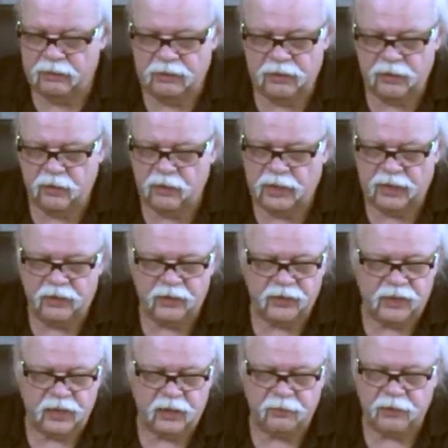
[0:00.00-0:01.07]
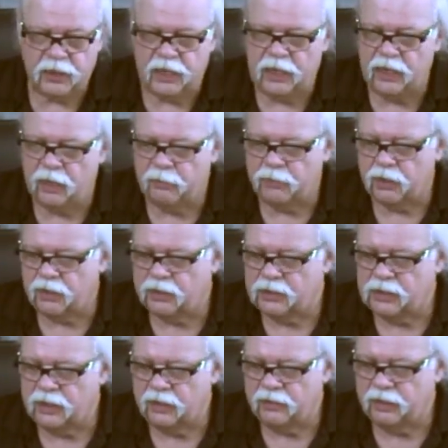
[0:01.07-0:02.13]
you know, how you set up the camera,
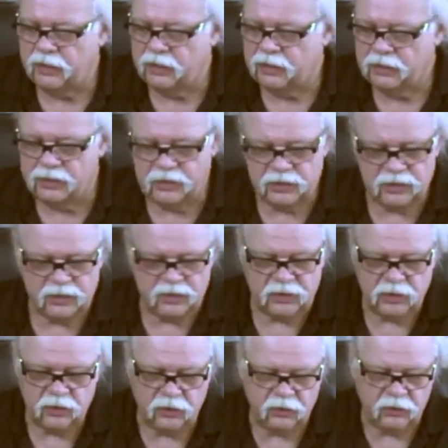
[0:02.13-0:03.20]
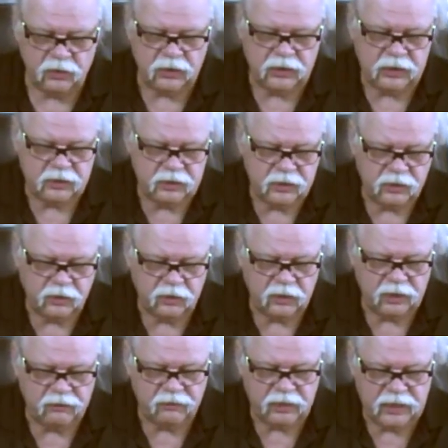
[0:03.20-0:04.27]
etc., is totally
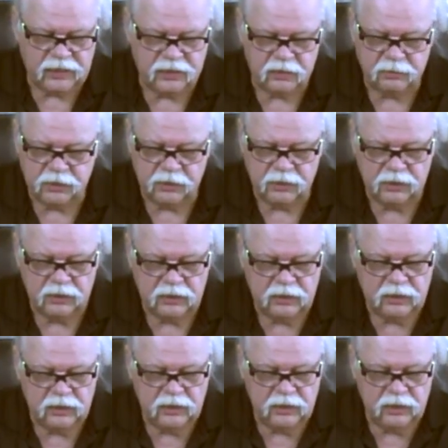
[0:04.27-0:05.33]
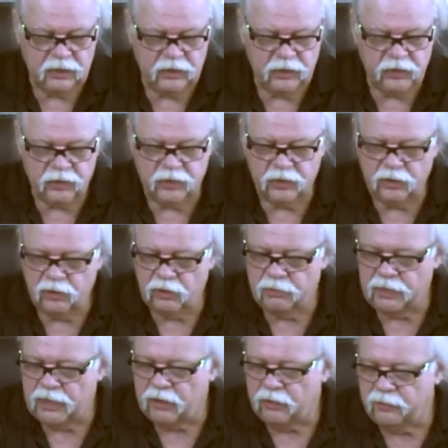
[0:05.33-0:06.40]
flexible. You can go
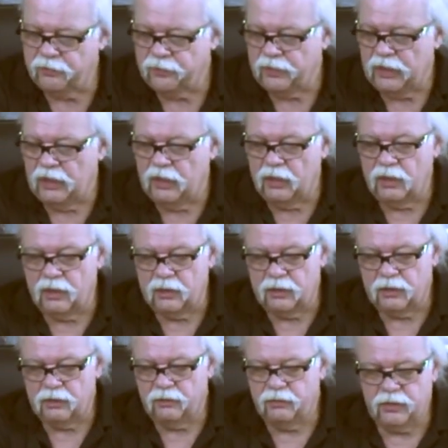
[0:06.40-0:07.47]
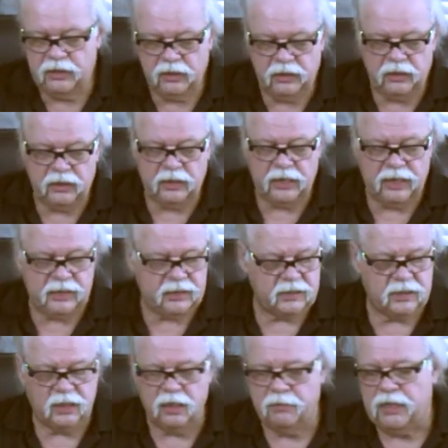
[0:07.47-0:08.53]
about it. The really nice
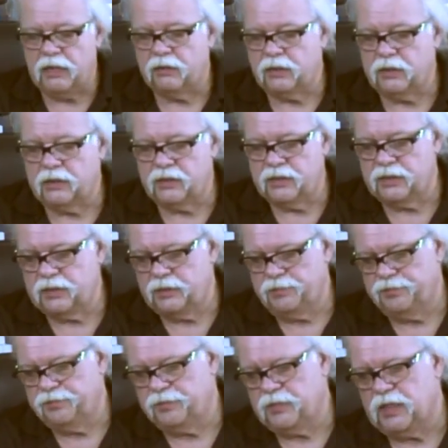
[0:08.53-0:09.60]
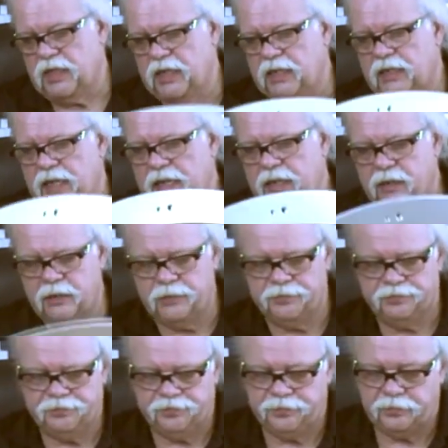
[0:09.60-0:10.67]
thing about this that I like,
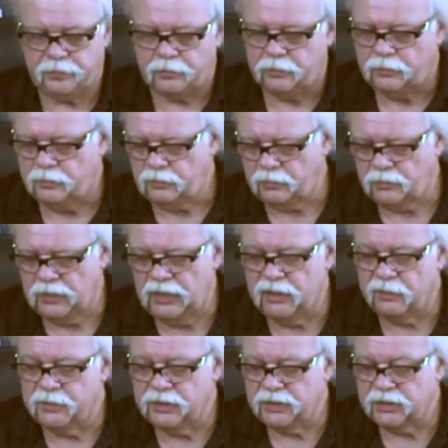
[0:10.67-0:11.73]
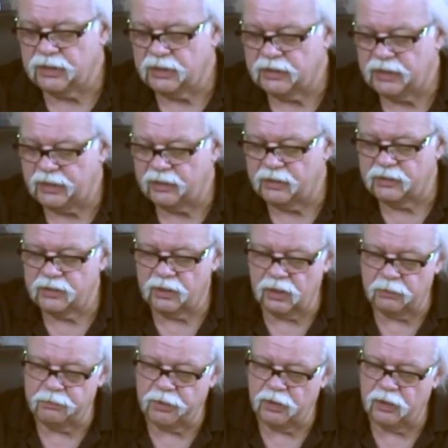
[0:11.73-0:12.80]
and I'm just going to take this
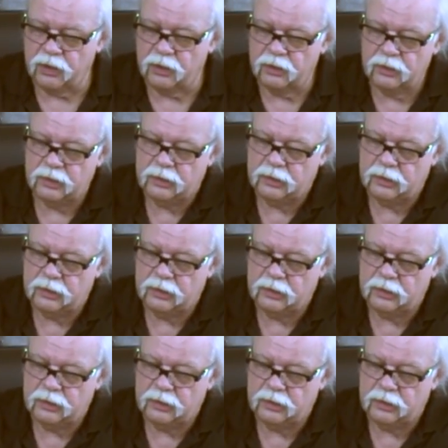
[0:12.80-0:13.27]
all apart.